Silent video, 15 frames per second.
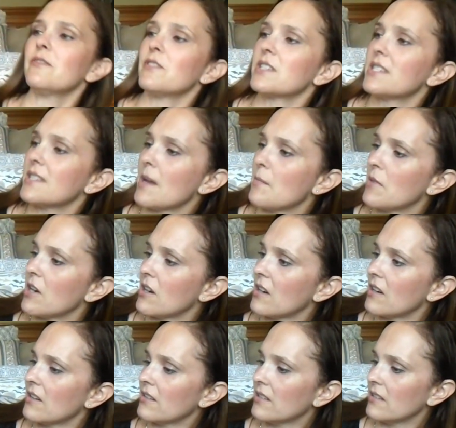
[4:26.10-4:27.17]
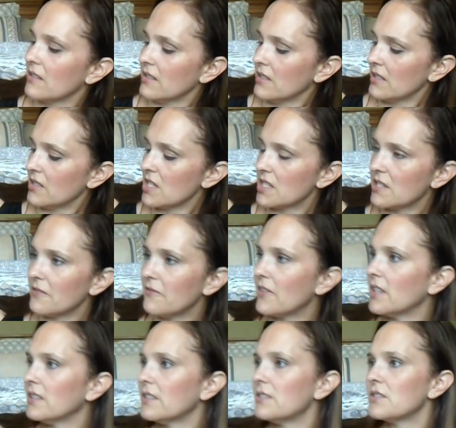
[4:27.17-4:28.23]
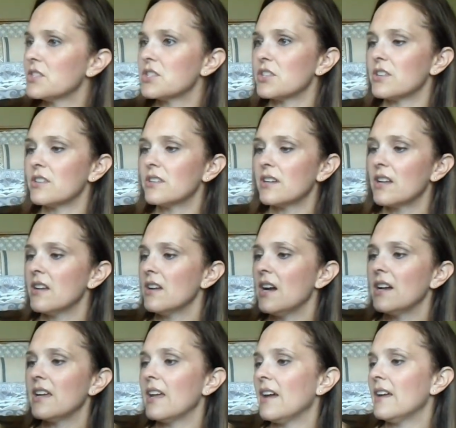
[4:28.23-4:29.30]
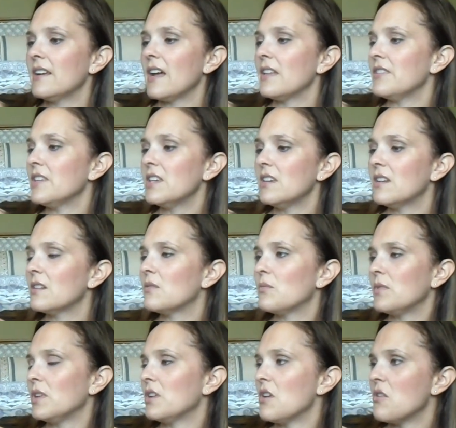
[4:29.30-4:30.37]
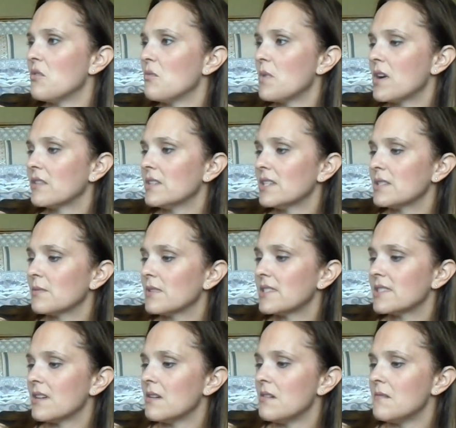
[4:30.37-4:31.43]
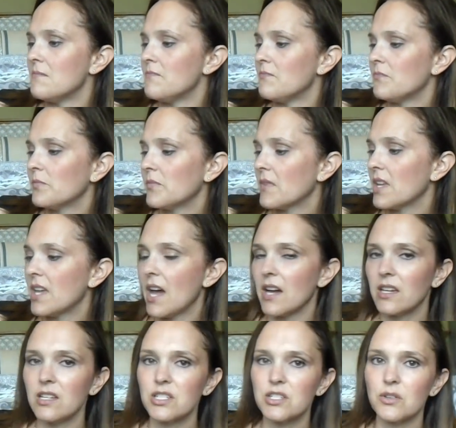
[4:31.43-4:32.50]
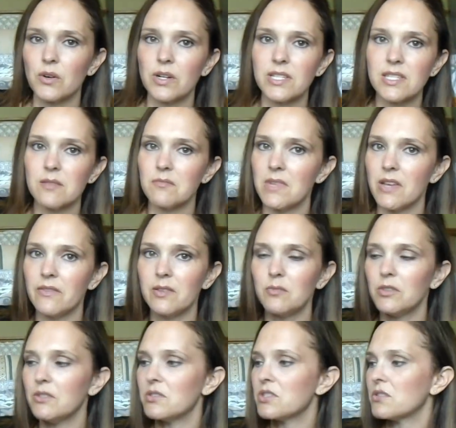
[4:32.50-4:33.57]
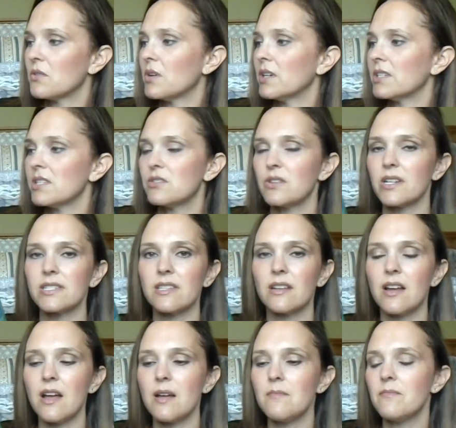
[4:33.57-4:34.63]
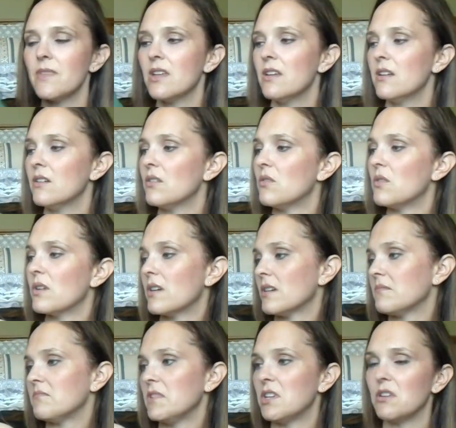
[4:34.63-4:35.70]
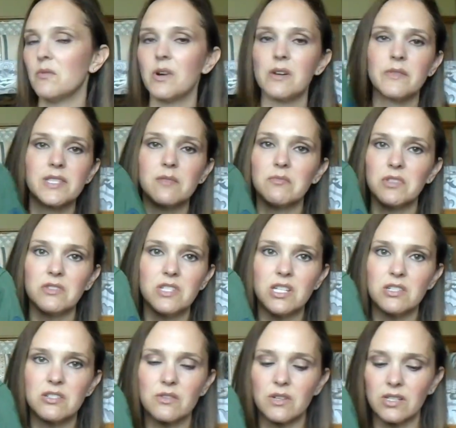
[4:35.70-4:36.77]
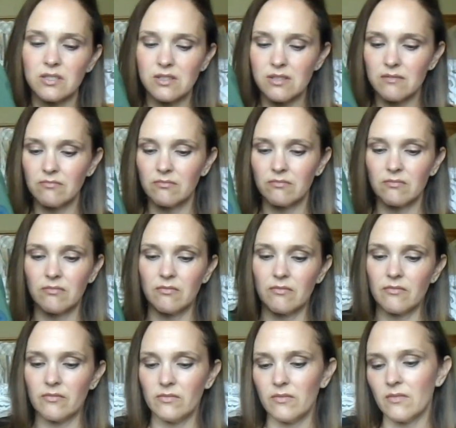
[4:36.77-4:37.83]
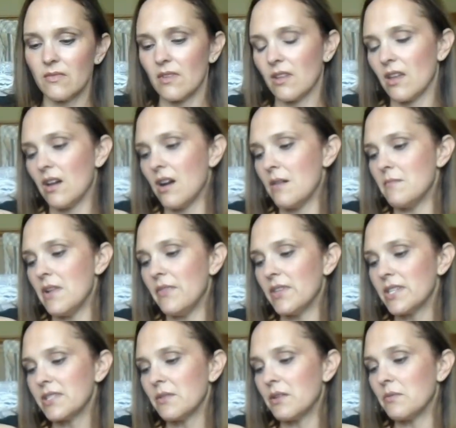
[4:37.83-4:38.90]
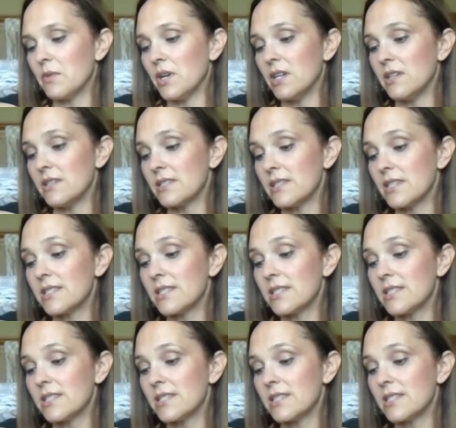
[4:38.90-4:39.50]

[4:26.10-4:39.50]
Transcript: for summer. Just a fun little shirt. Again, I think he could, you know, wear this with some khaki shorts, some navy blue shorts, dress it up, or, you know, wear it with some blue jean shorts. Um, and this one was